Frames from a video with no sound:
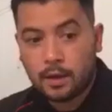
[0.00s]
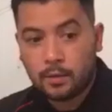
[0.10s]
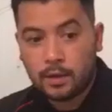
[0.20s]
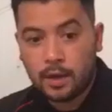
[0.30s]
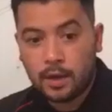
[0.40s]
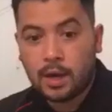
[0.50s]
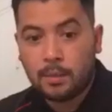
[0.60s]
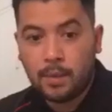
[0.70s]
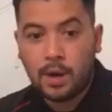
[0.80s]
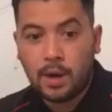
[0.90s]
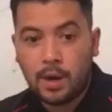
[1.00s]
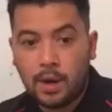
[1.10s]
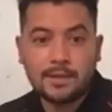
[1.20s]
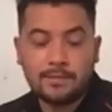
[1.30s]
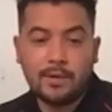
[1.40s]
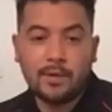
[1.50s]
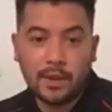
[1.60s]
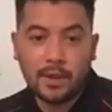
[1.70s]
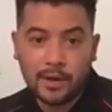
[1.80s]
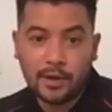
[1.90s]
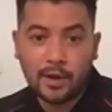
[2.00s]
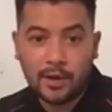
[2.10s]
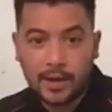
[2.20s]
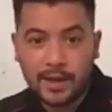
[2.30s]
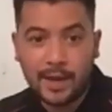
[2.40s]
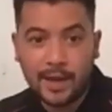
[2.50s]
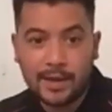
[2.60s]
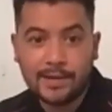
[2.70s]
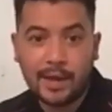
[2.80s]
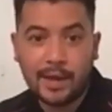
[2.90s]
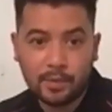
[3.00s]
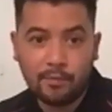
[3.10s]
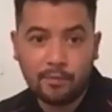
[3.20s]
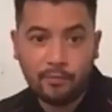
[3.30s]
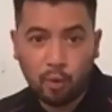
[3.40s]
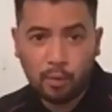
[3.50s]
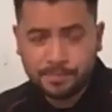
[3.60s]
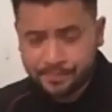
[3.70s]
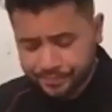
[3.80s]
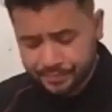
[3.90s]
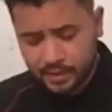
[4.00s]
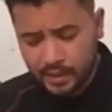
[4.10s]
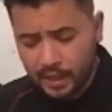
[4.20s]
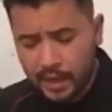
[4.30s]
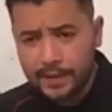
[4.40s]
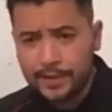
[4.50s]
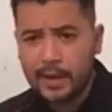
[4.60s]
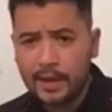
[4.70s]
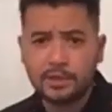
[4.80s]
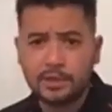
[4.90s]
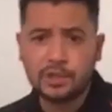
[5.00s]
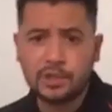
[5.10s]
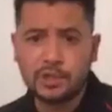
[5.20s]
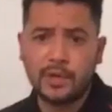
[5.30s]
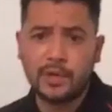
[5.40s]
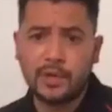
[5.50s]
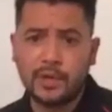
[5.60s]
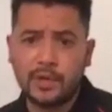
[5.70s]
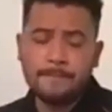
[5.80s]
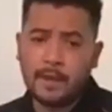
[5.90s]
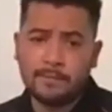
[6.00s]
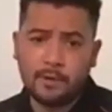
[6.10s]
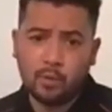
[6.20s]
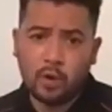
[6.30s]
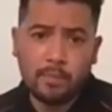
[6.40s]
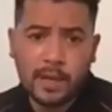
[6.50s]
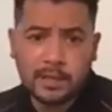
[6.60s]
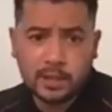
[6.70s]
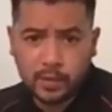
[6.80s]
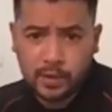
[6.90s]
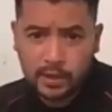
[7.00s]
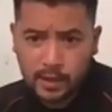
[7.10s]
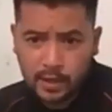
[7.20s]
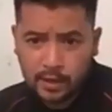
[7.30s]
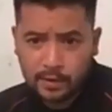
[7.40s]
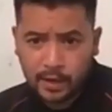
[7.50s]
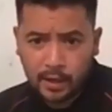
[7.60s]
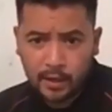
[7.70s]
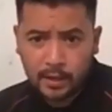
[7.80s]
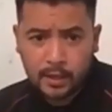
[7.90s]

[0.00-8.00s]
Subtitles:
like my athletes to feel like they don't need K-tape to perform and they have strength and they feel robust within their